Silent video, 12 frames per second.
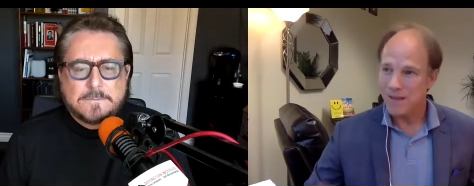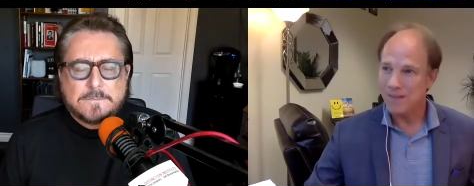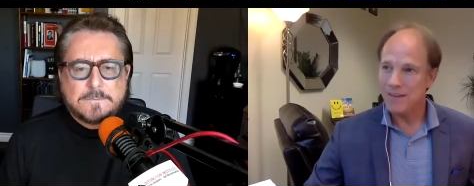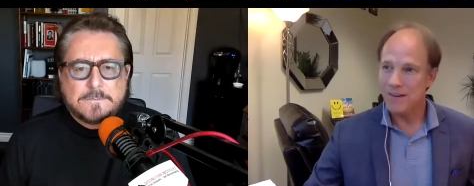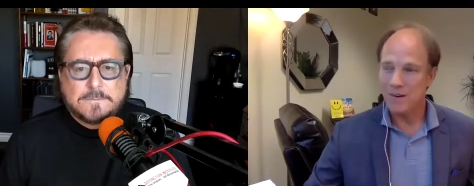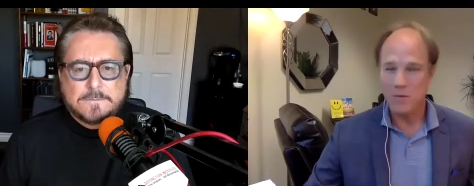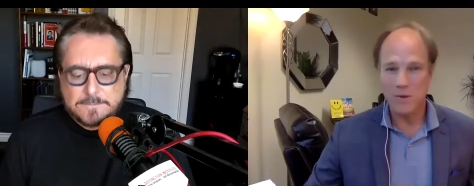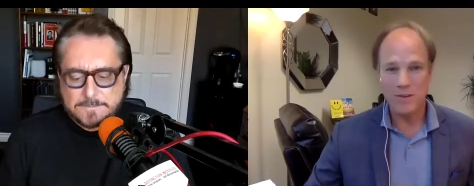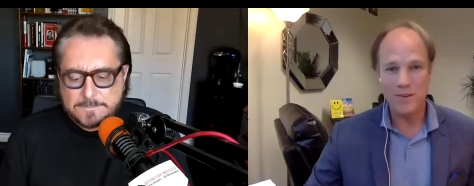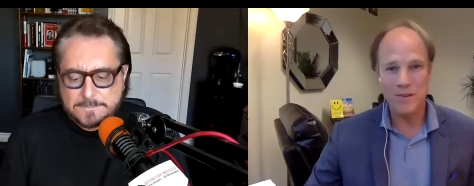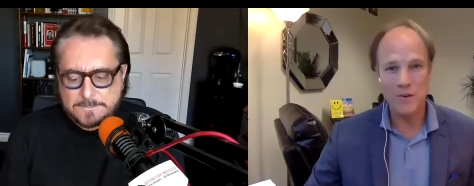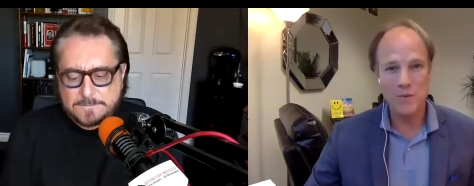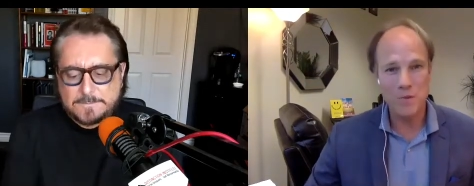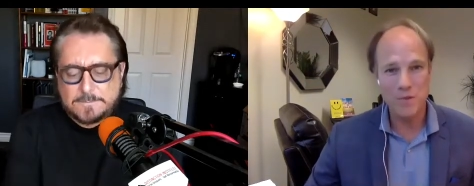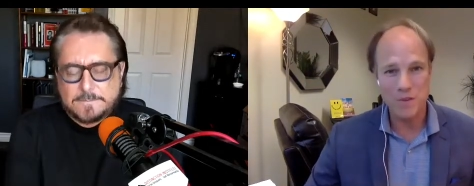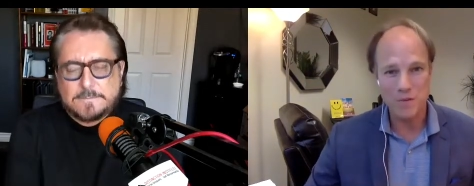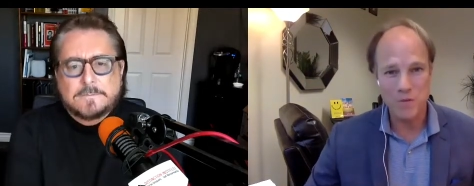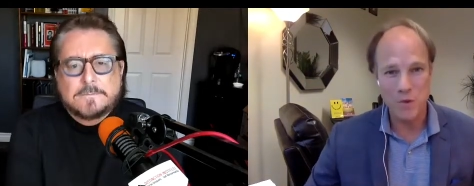Speaker 1: what to do
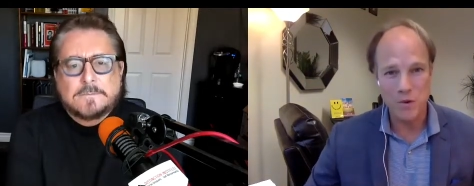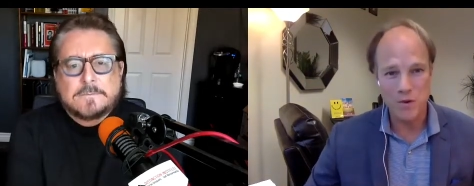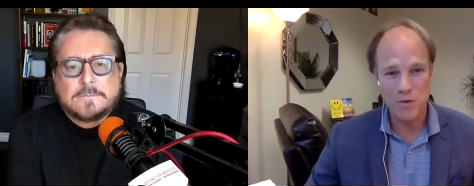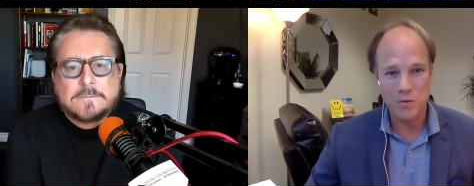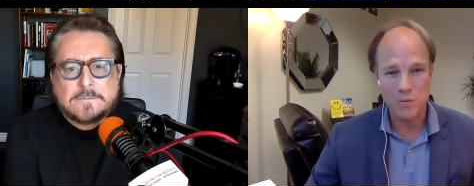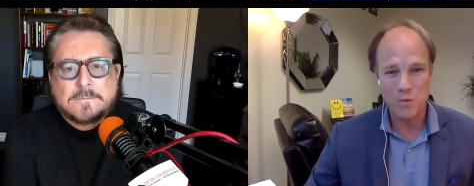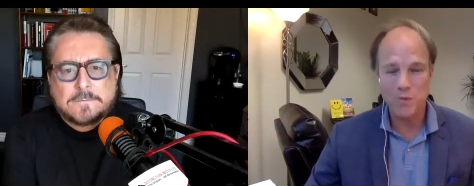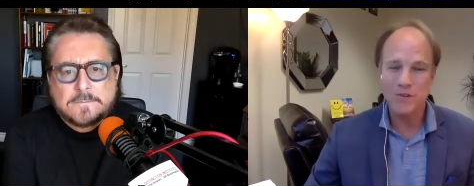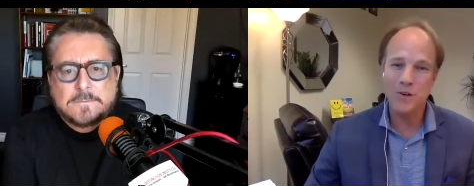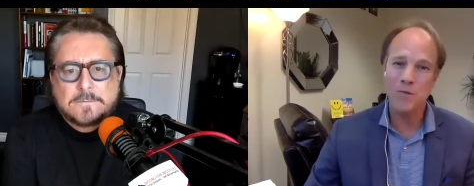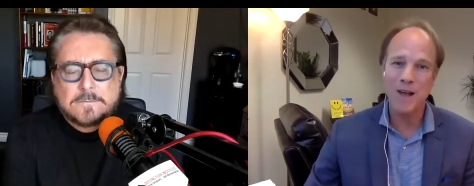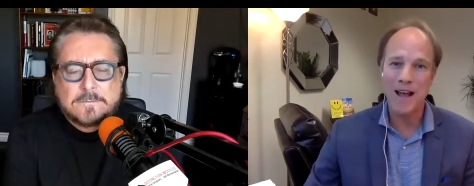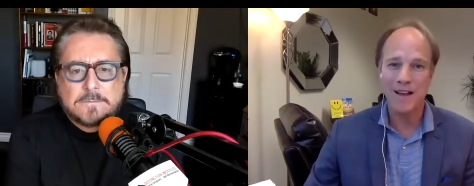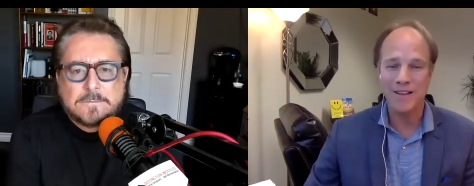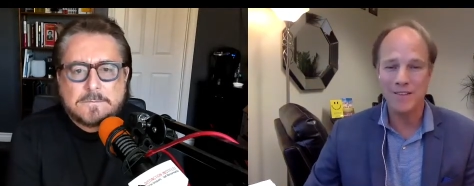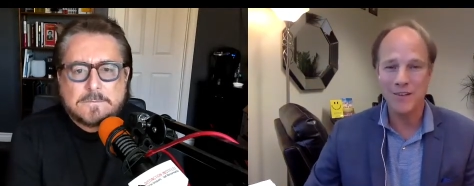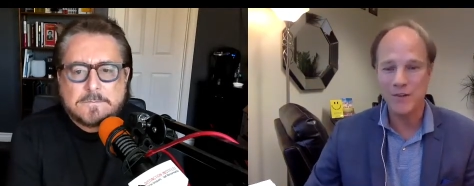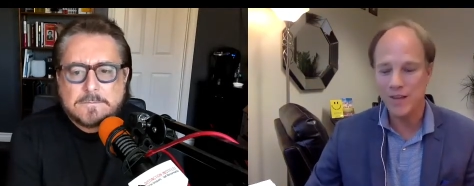moving forward, what would you go back
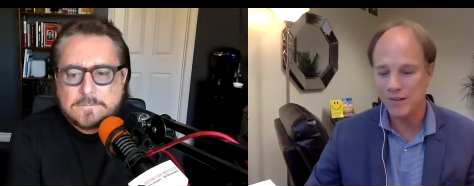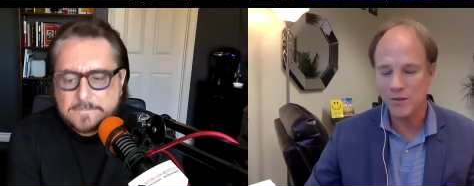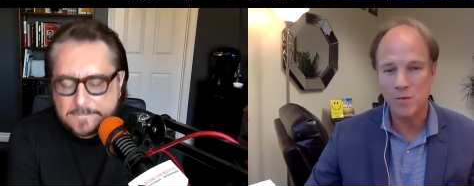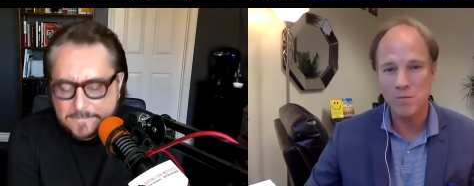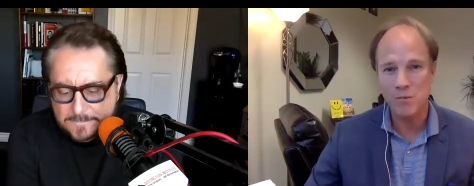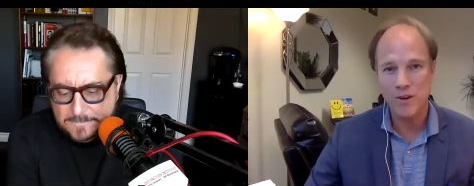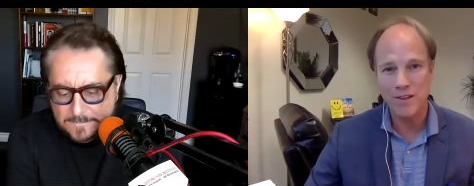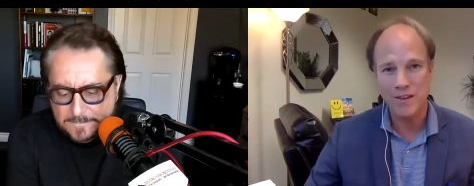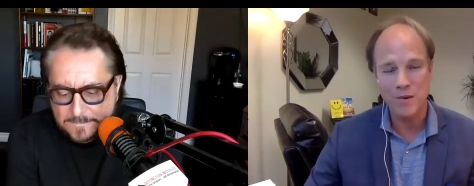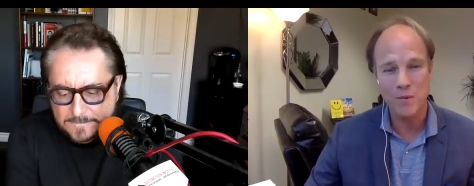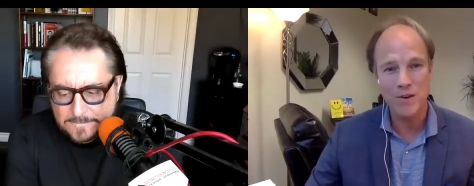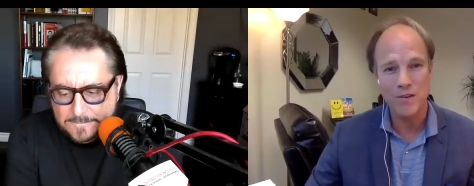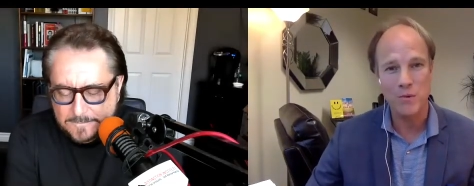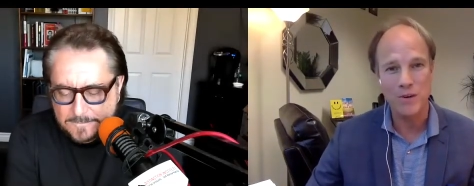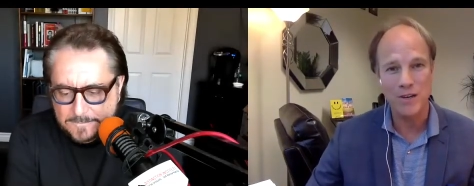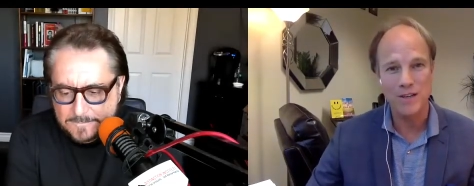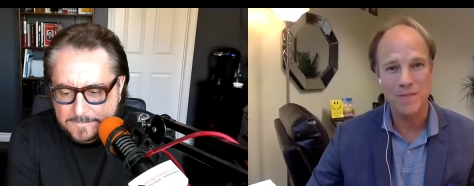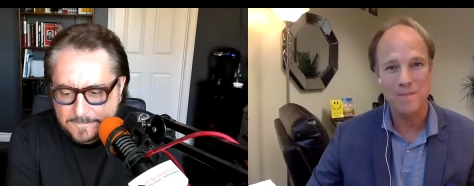and tell that little boy that you once
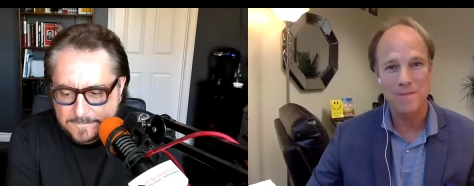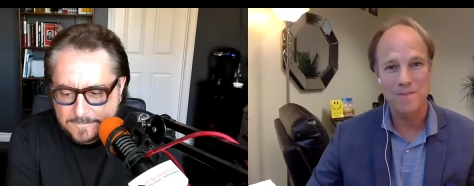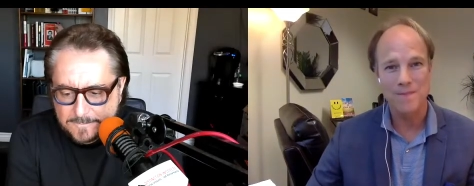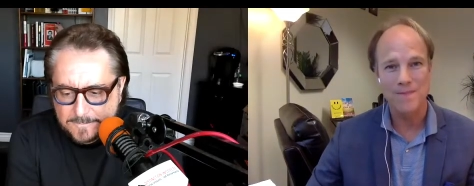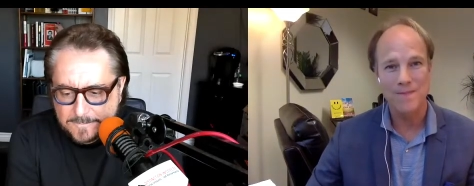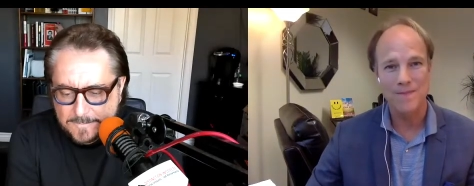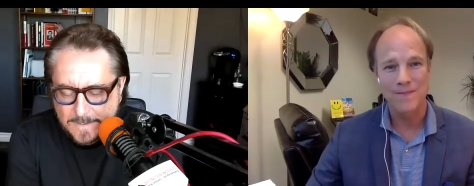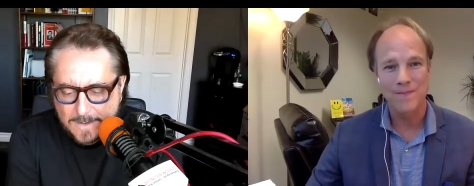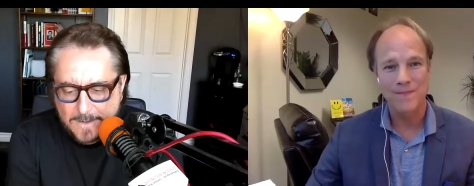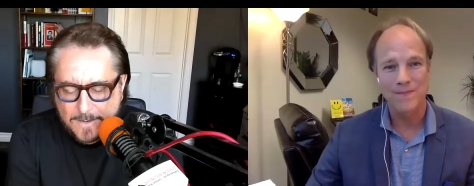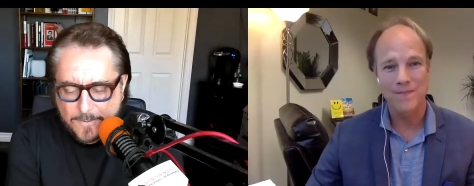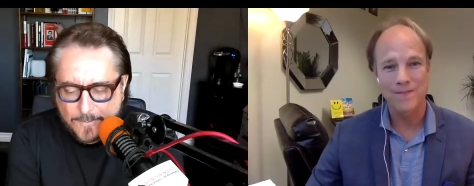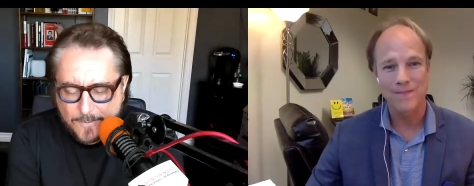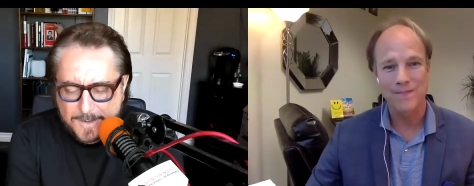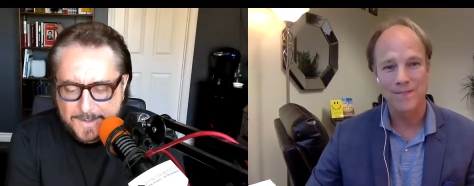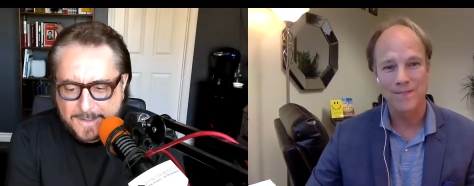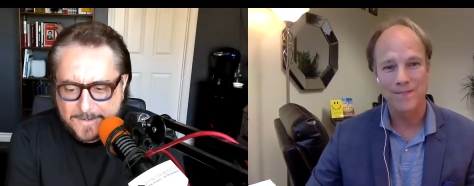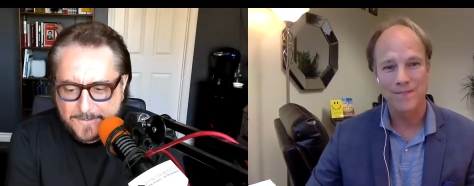were?
Speaker 2: What
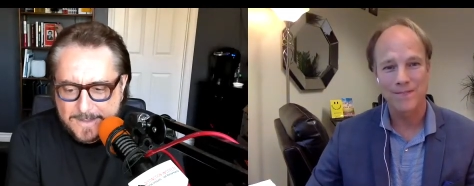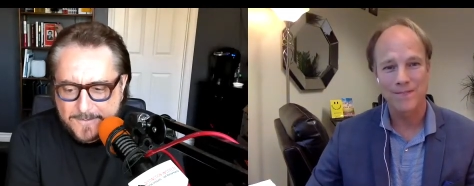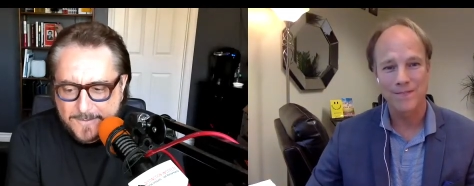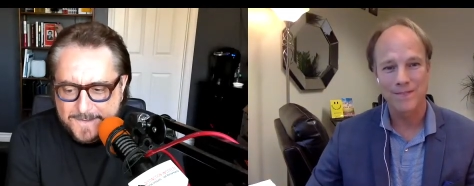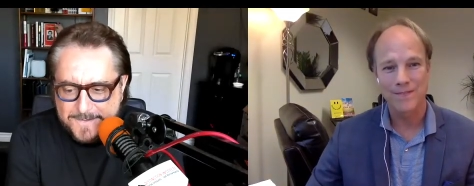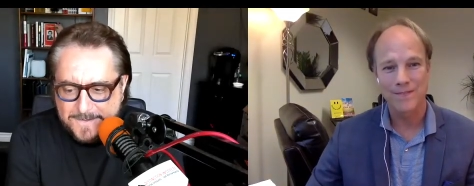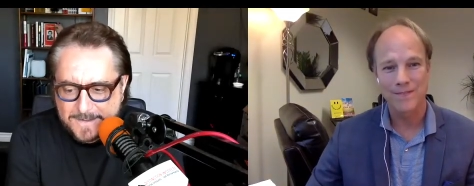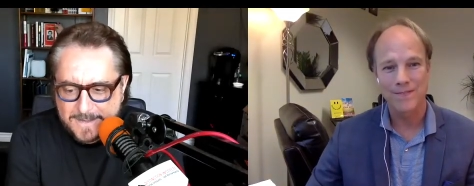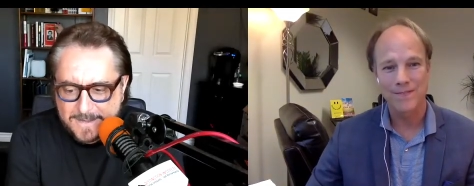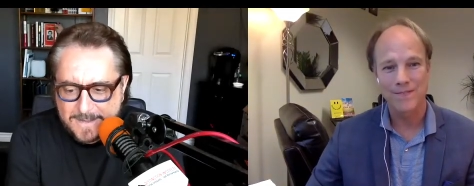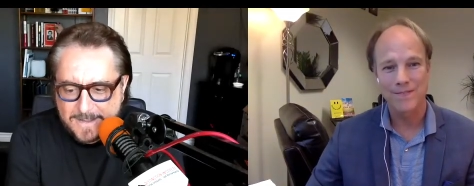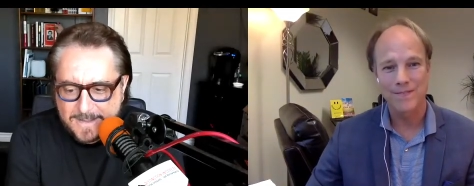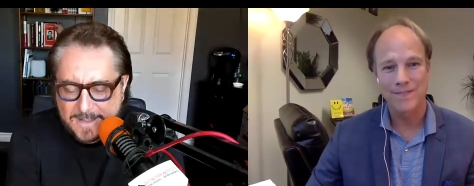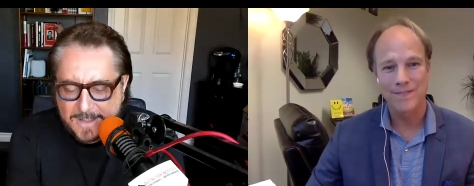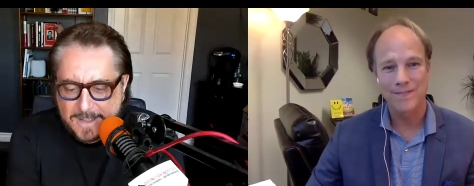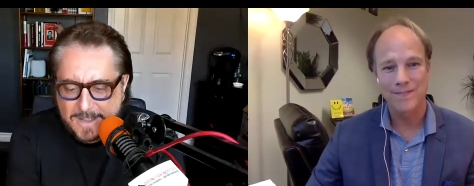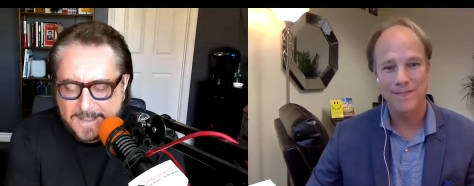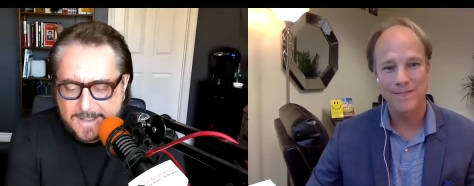a great question.
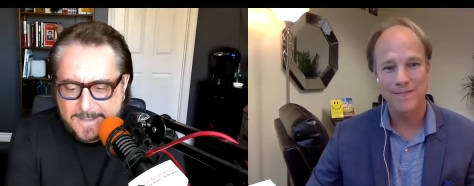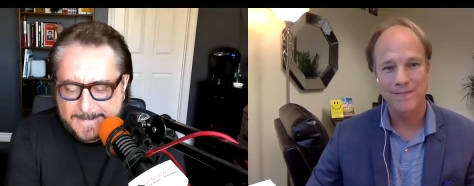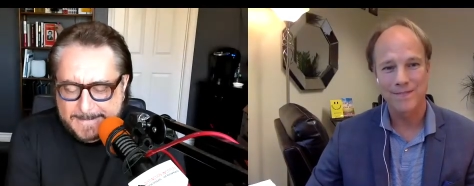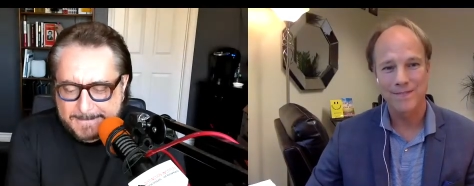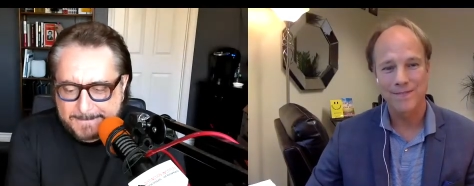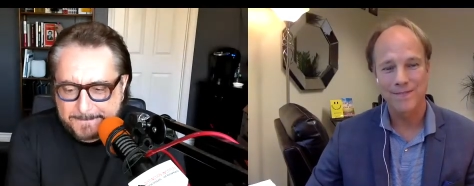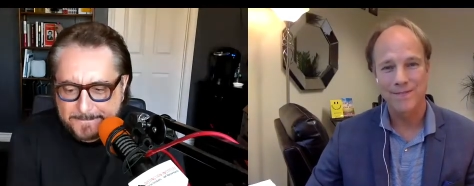I